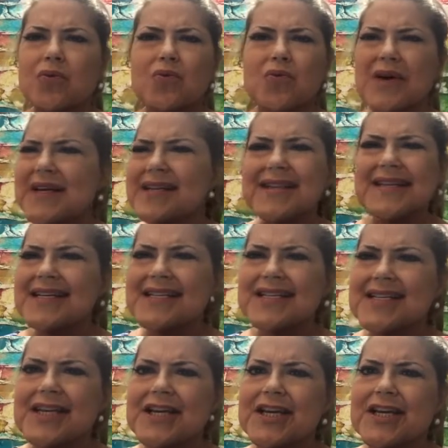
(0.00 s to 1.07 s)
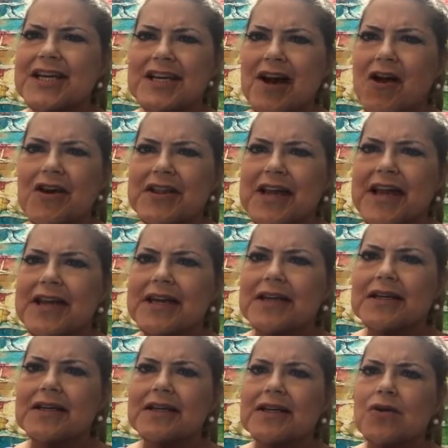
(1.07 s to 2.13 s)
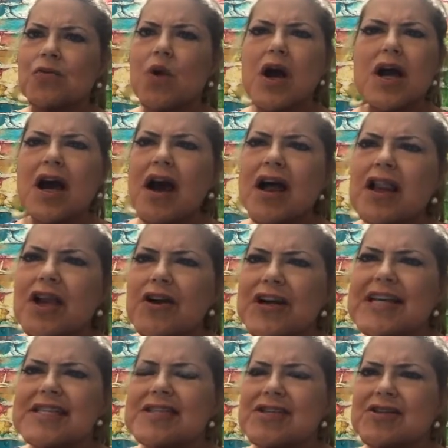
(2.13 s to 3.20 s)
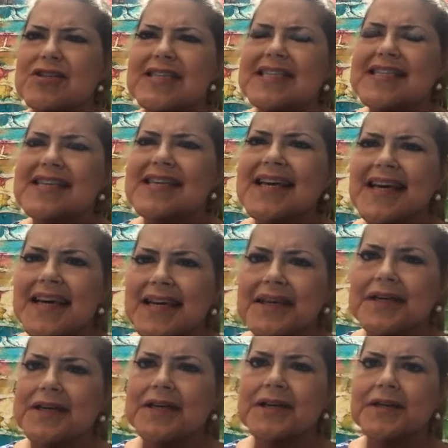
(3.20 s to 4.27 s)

What ethnicity are they? What color is their skin?